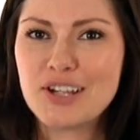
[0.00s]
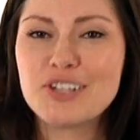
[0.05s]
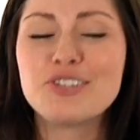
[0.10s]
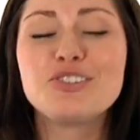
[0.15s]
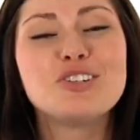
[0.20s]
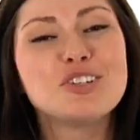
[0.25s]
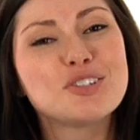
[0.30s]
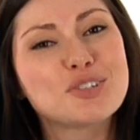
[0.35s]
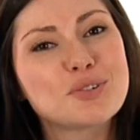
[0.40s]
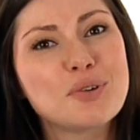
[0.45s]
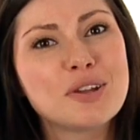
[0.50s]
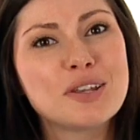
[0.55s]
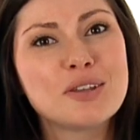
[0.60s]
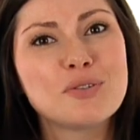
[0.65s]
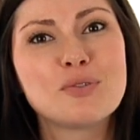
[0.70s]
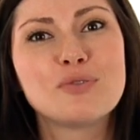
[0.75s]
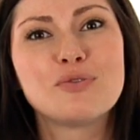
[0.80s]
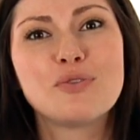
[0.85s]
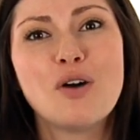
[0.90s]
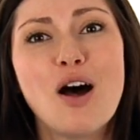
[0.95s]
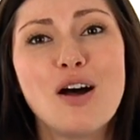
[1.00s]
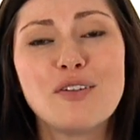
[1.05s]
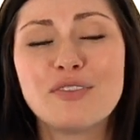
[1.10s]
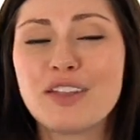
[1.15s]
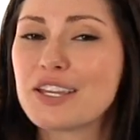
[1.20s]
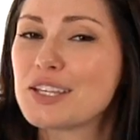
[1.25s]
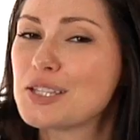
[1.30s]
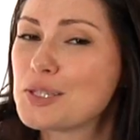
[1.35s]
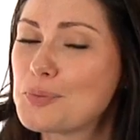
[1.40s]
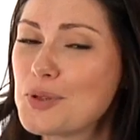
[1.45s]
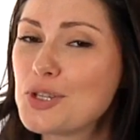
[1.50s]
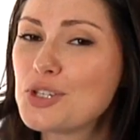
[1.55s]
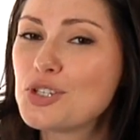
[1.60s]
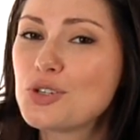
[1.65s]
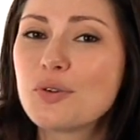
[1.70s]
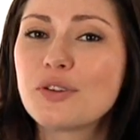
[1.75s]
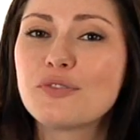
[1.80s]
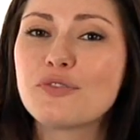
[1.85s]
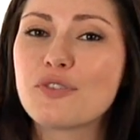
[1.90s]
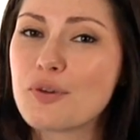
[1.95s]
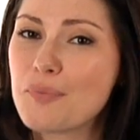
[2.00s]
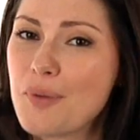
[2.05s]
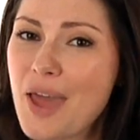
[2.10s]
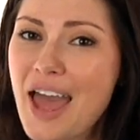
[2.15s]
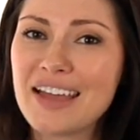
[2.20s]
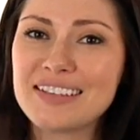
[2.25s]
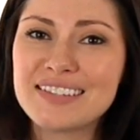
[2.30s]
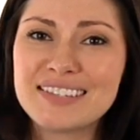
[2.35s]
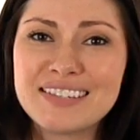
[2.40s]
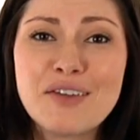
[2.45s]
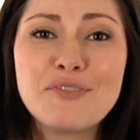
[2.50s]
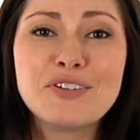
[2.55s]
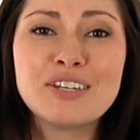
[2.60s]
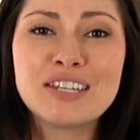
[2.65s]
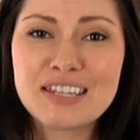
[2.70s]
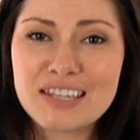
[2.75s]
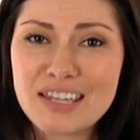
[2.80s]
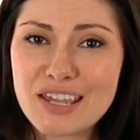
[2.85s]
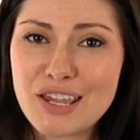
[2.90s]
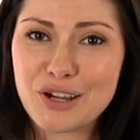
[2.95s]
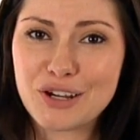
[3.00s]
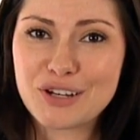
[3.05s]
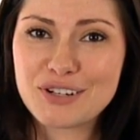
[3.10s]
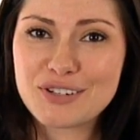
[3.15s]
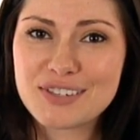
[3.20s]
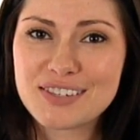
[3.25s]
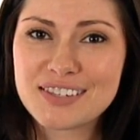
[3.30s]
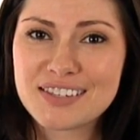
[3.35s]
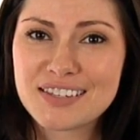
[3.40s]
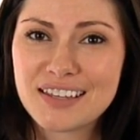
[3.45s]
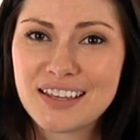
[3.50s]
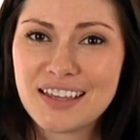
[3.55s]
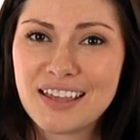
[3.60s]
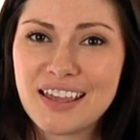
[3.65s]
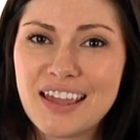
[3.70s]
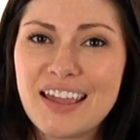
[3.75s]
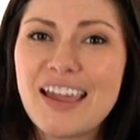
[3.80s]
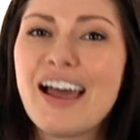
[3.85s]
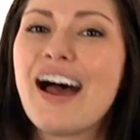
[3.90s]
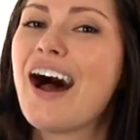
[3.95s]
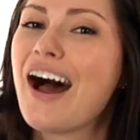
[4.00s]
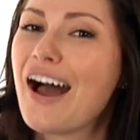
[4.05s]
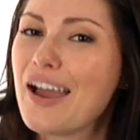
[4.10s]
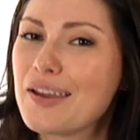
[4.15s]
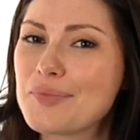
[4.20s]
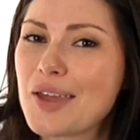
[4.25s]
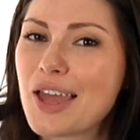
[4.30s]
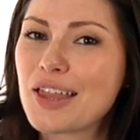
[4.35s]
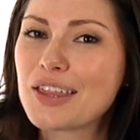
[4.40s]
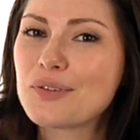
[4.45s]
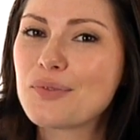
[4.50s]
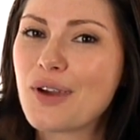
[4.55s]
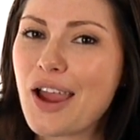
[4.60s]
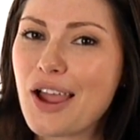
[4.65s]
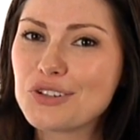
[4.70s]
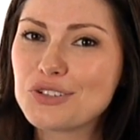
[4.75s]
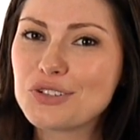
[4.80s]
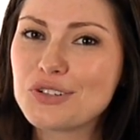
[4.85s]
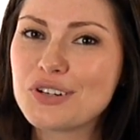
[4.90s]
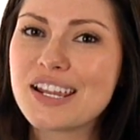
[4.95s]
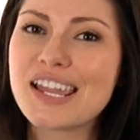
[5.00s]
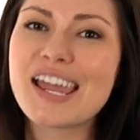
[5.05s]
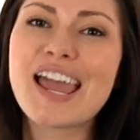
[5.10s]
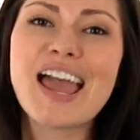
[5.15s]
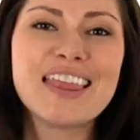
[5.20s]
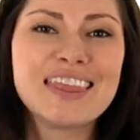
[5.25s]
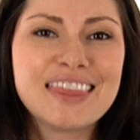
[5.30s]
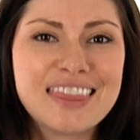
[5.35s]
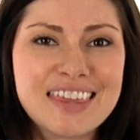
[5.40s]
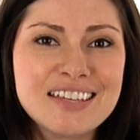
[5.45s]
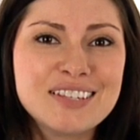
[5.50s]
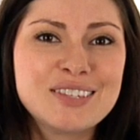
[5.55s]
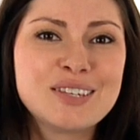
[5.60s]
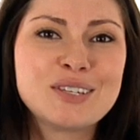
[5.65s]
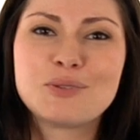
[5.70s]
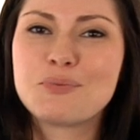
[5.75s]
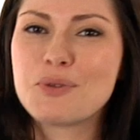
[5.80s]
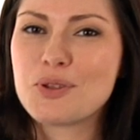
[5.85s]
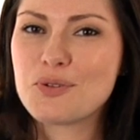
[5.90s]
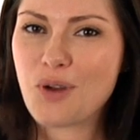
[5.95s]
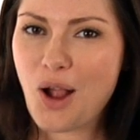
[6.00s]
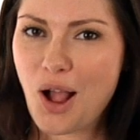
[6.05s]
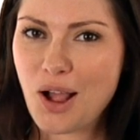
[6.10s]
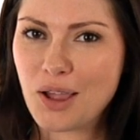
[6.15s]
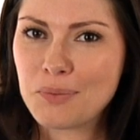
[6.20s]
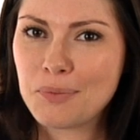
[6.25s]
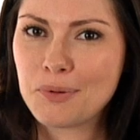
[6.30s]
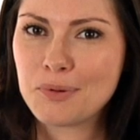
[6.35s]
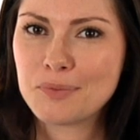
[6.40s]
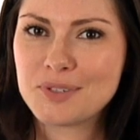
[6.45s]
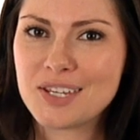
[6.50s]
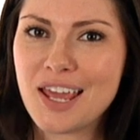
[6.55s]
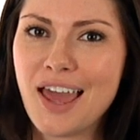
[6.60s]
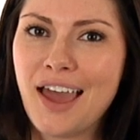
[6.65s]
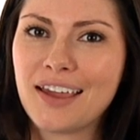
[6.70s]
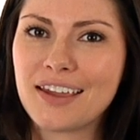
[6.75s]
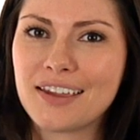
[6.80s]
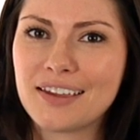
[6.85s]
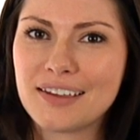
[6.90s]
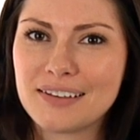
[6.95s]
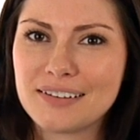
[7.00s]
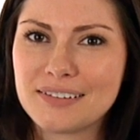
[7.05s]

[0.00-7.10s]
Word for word: It's just going to evolve like it's been doing for the past 70 years. I'm Ellie Rountree, and this has been Rocketboom Tech.